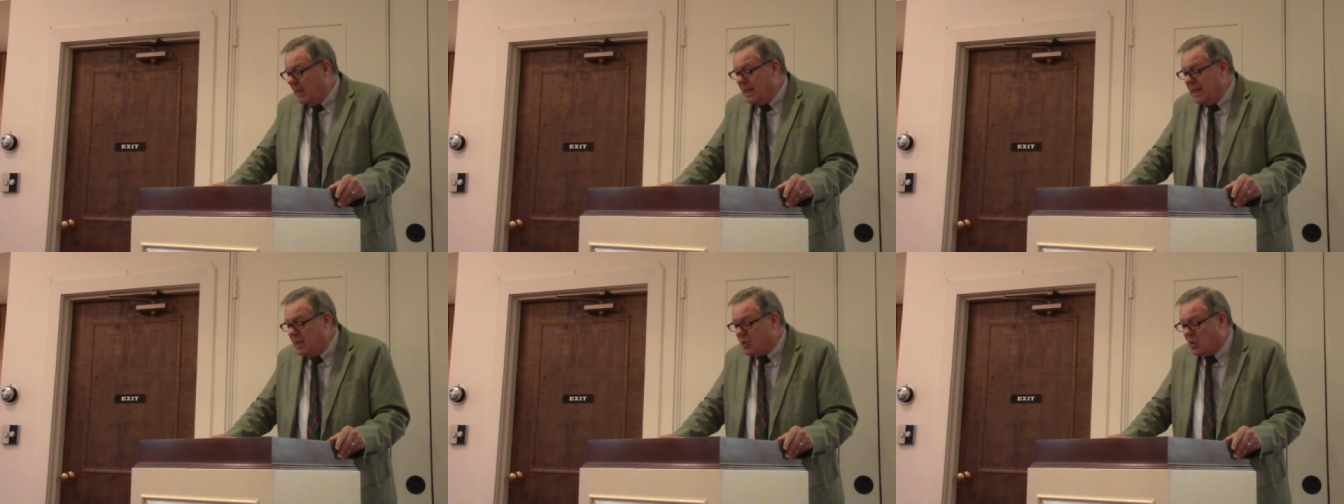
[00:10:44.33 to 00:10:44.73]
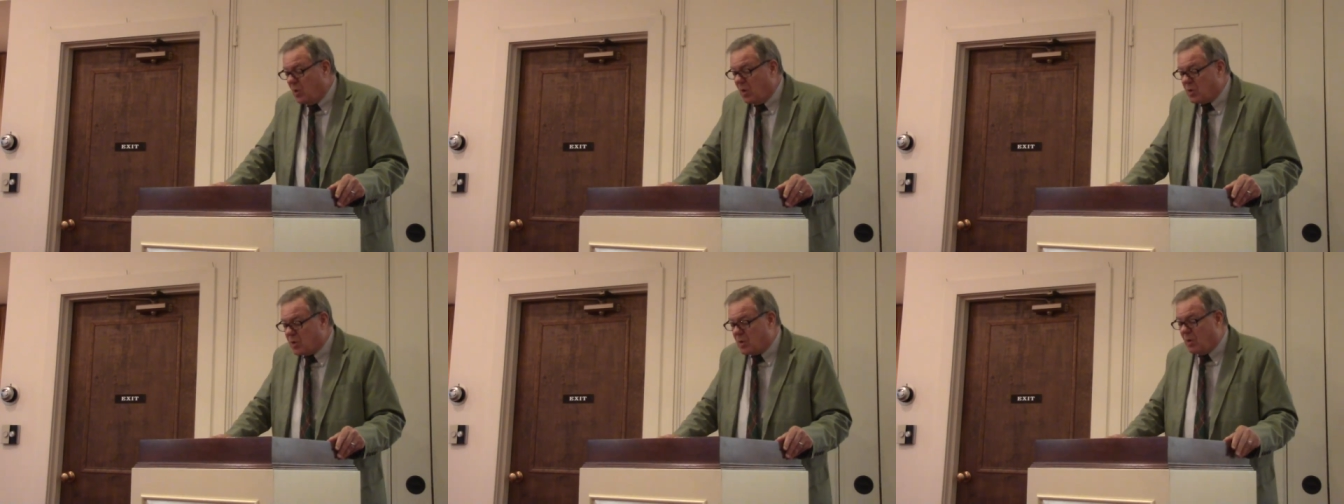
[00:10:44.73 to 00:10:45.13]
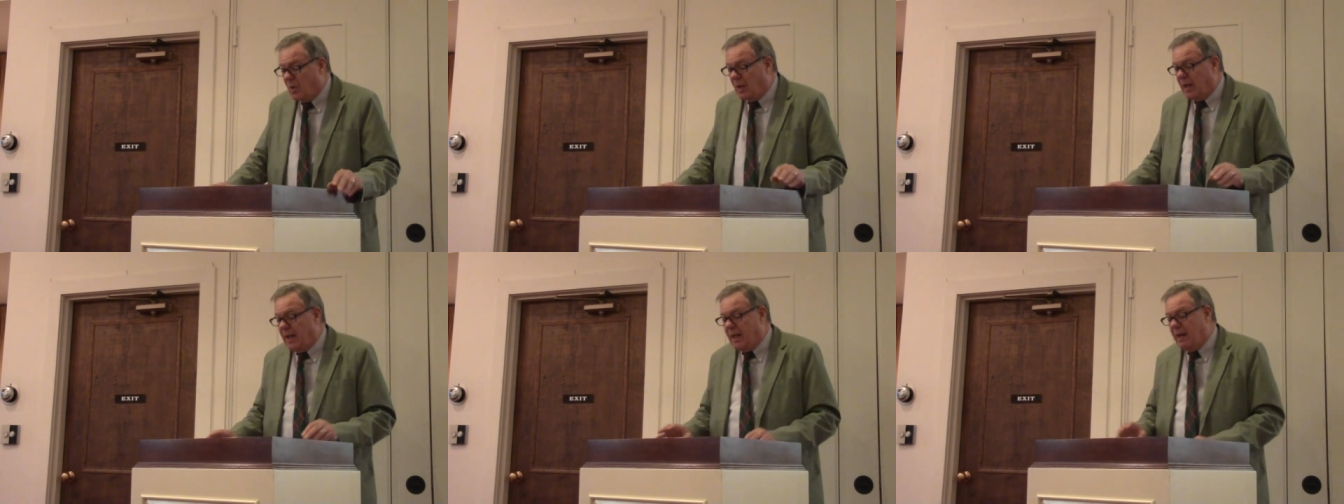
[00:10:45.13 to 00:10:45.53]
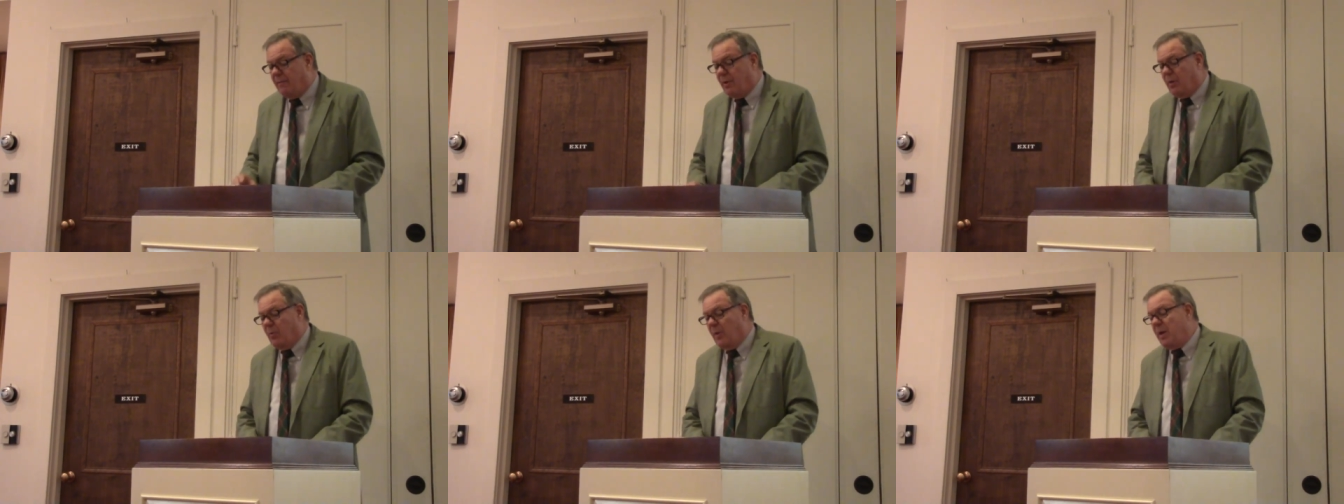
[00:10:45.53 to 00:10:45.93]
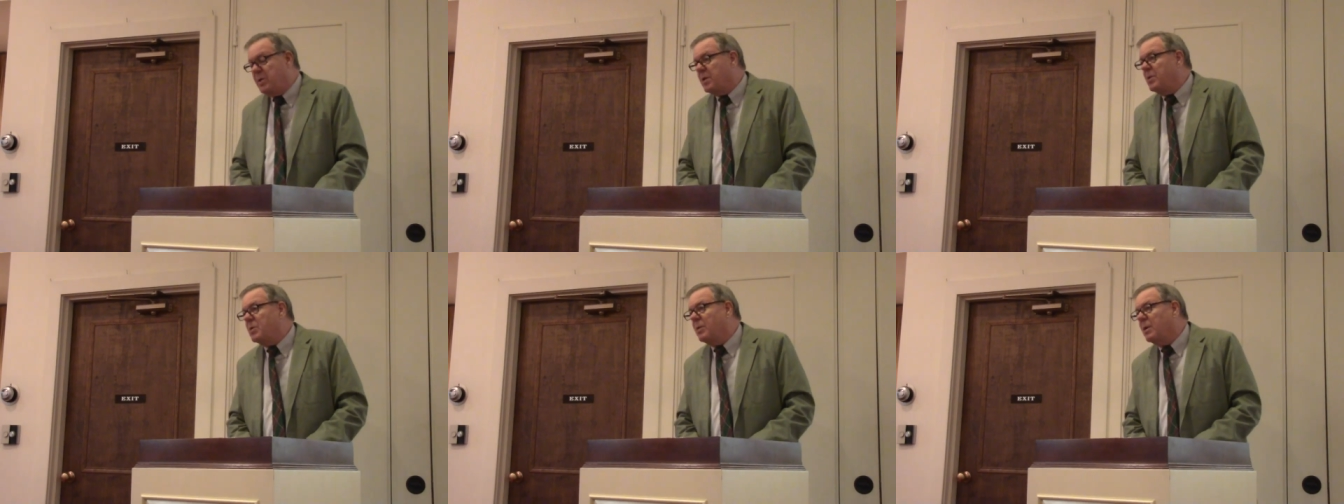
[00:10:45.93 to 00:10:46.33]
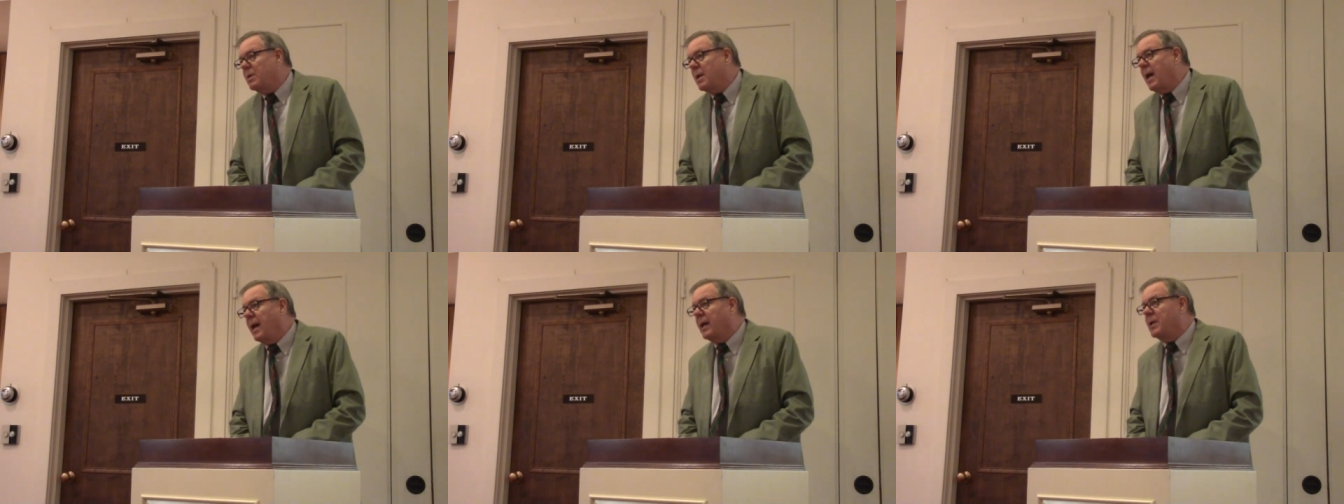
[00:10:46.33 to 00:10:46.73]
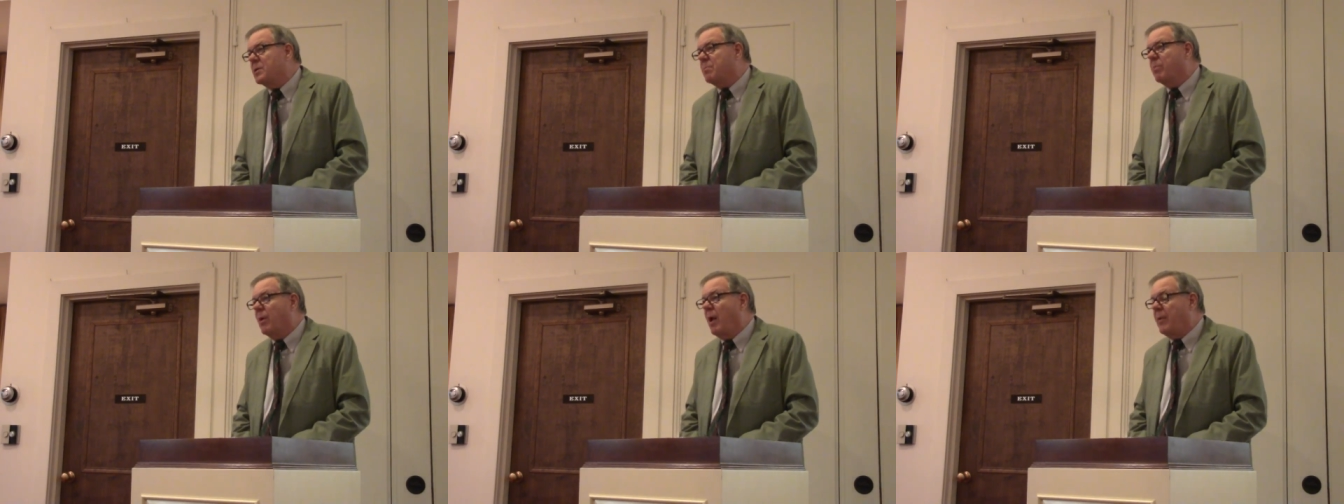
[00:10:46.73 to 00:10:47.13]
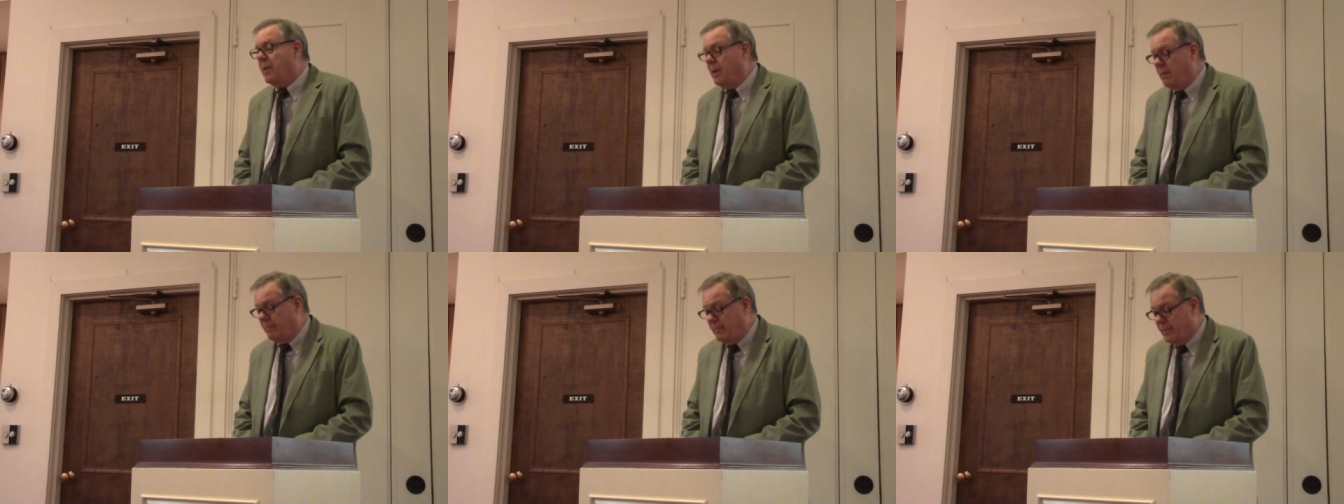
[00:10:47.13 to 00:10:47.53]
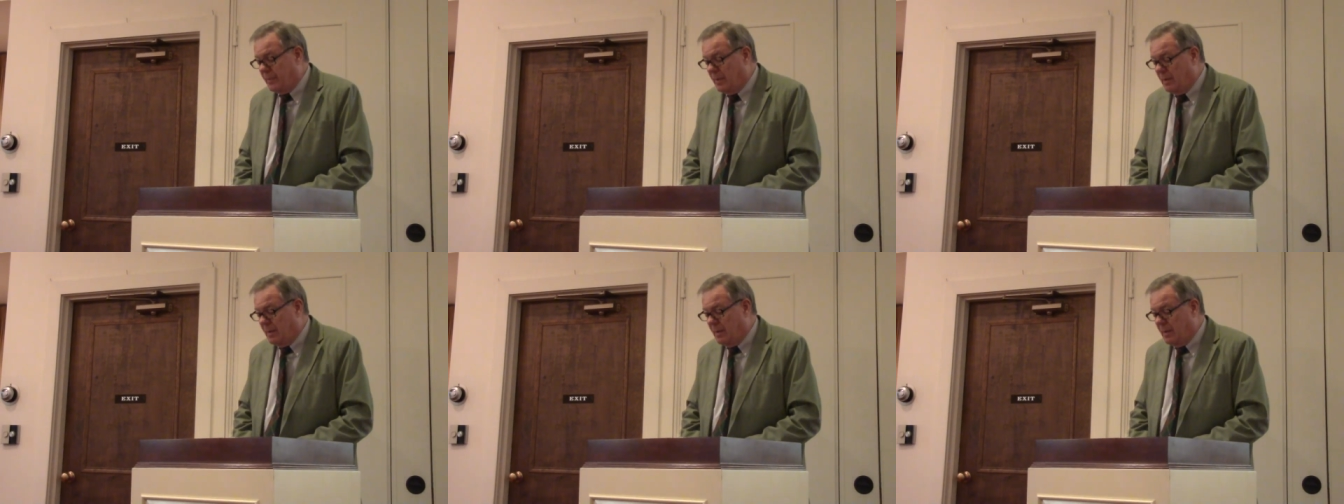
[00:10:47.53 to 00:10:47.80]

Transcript: Esau certainly had every reason to attack his brother.